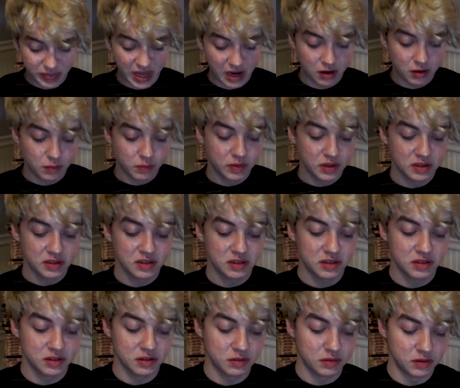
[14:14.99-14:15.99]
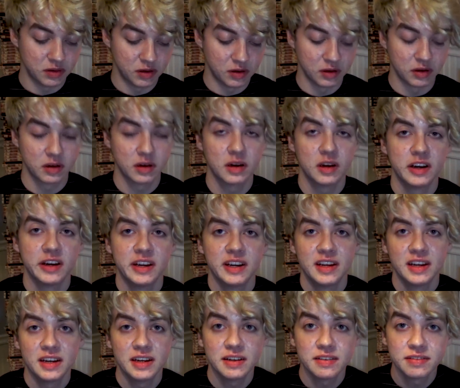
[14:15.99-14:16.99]
I hope this isn't long.
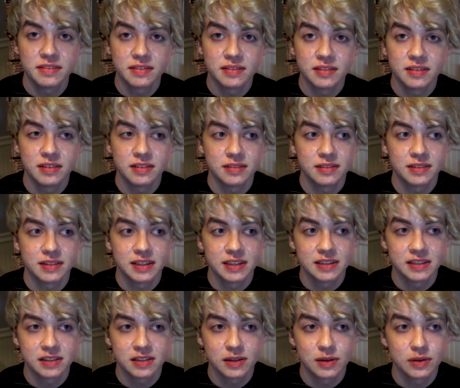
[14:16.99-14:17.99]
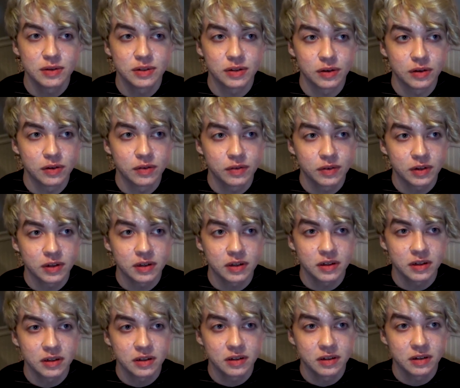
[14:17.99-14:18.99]
If this goes
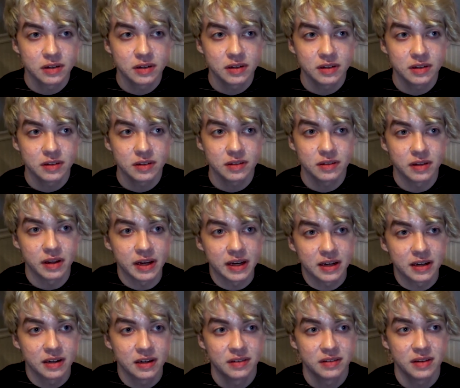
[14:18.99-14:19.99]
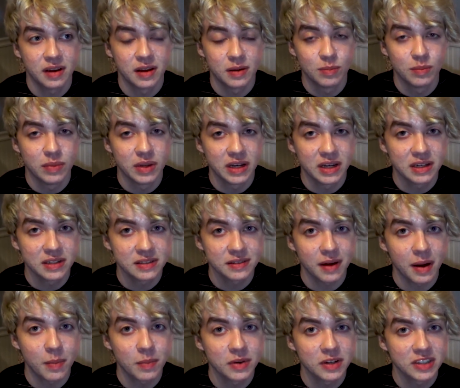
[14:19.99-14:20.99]
over like 10
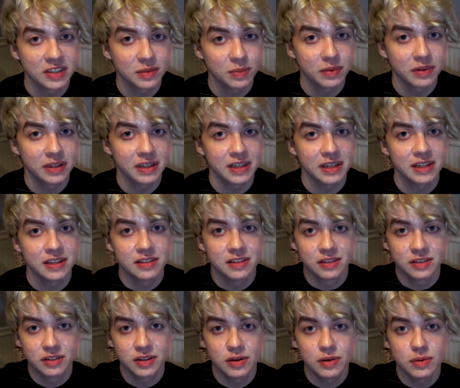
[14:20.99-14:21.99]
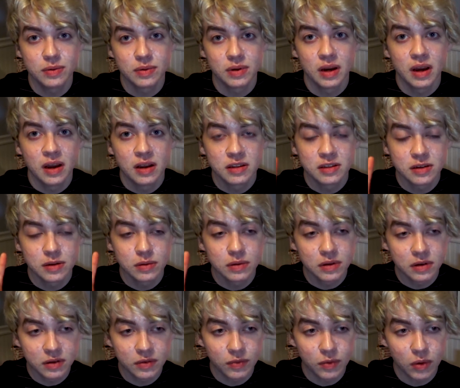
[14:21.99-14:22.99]
minutes, I'm gonna split it into two. So
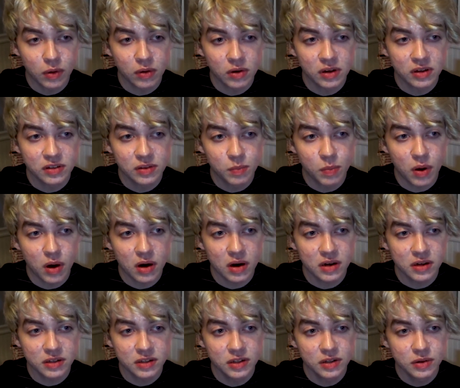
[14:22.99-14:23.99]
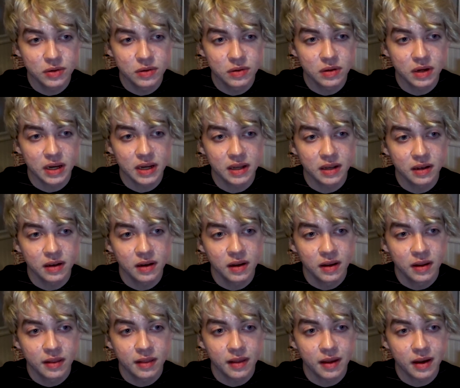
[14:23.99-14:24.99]
look forward to part two in
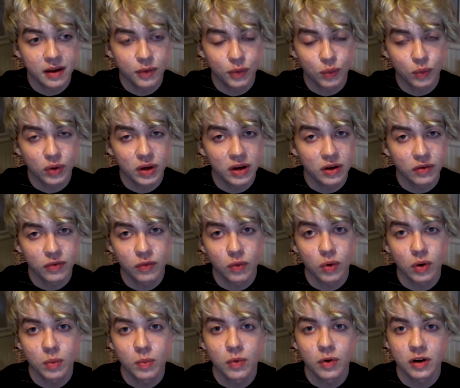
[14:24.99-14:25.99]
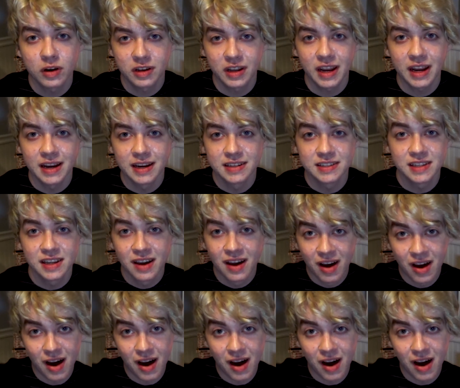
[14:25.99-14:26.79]
like three or four more days.